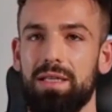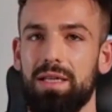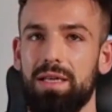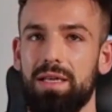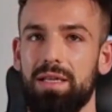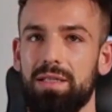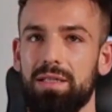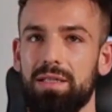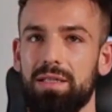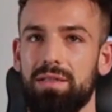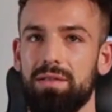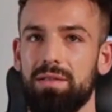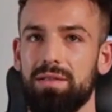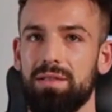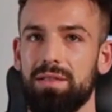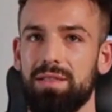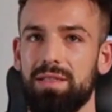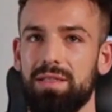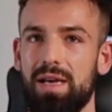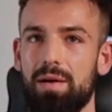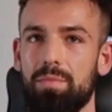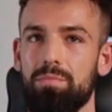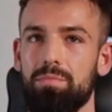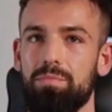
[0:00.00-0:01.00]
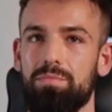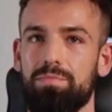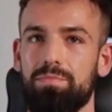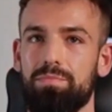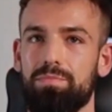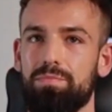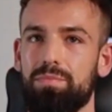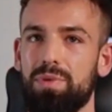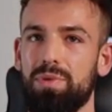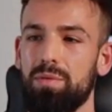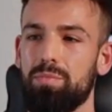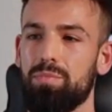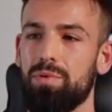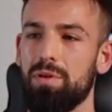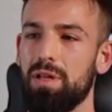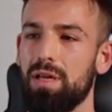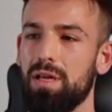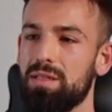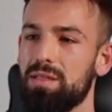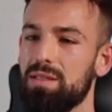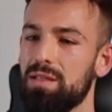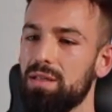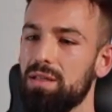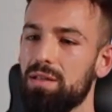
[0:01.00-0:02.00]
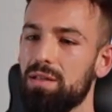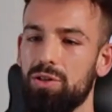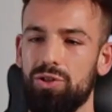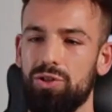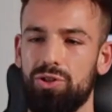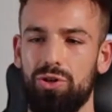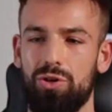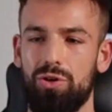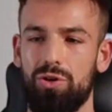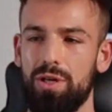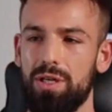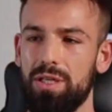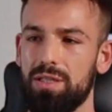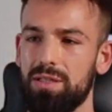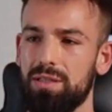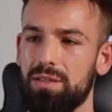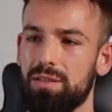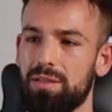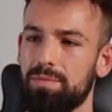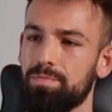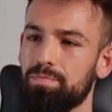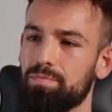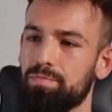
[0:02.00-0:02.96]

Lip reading: And some people, I see their journeys.